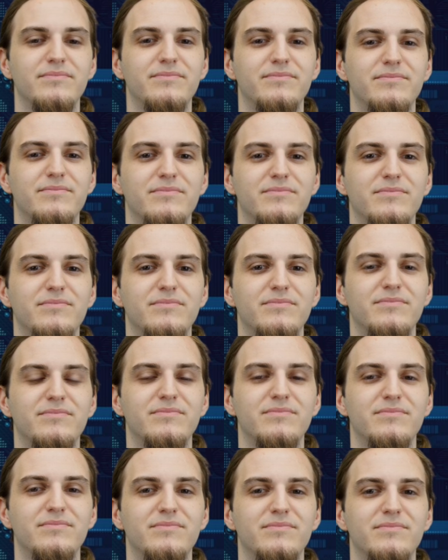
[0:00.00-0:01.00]

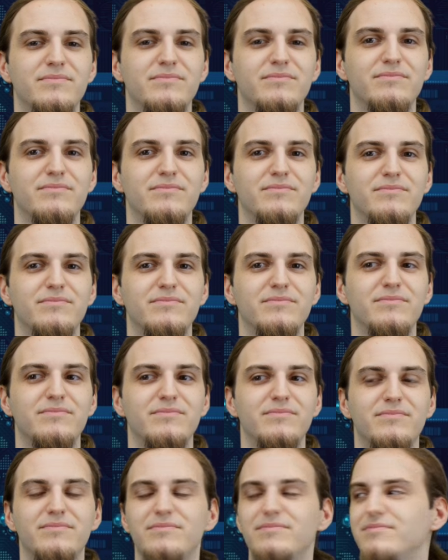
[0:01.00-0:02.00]

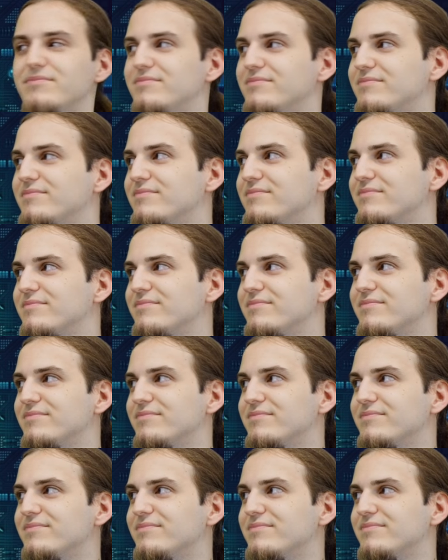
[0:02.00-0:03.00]

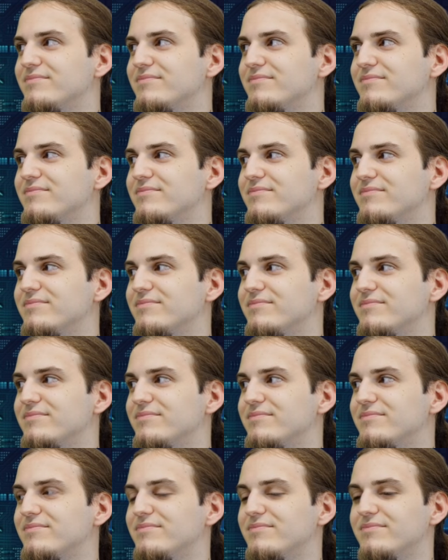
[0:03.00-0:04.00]

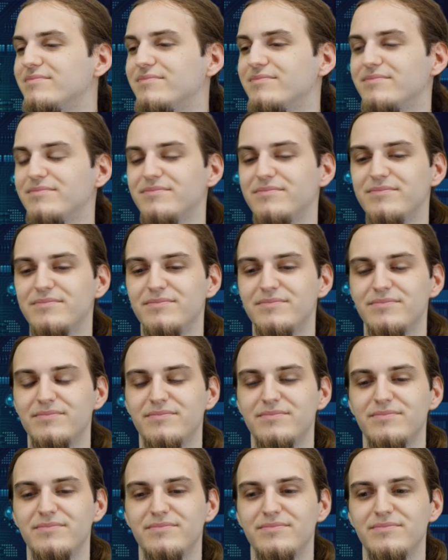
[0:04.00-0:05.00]

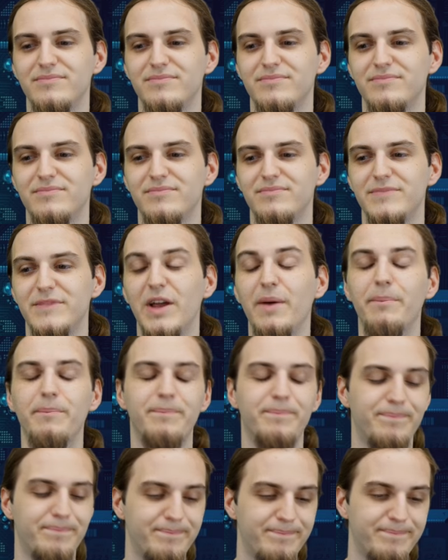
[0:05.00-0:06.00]

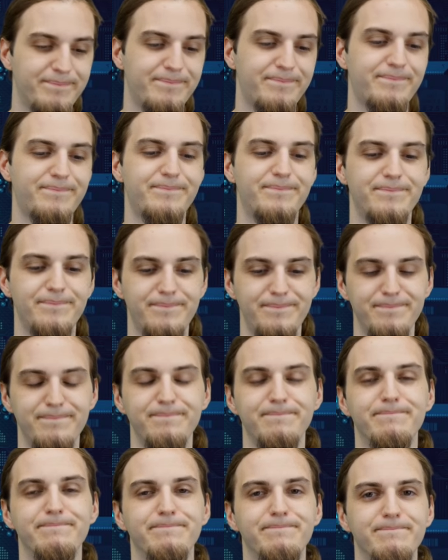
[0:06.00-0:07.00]

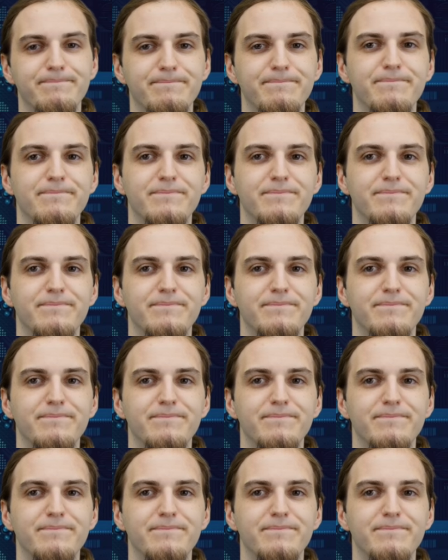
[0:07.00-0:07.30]
(not speaking)